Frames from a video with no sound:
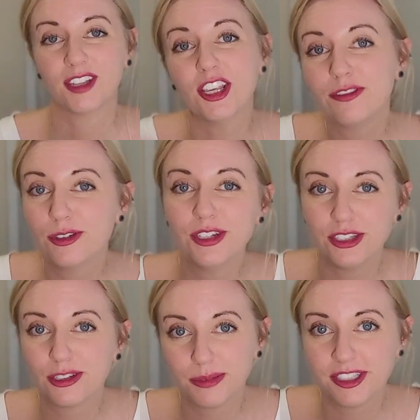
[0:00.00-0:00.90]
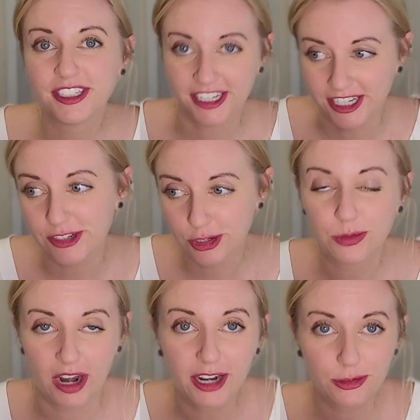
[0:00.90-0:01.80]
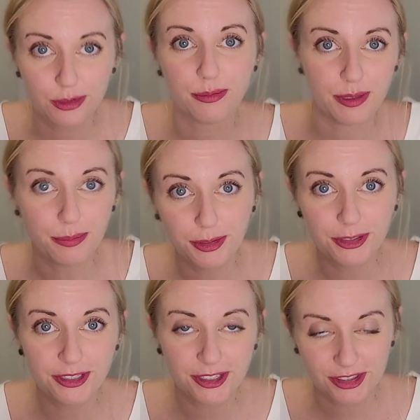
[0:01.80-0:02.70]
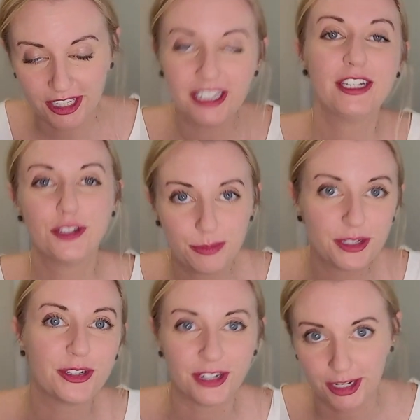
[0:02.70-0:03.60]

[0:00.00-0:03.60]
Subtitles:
If you need someone to interact with people, they need to be good at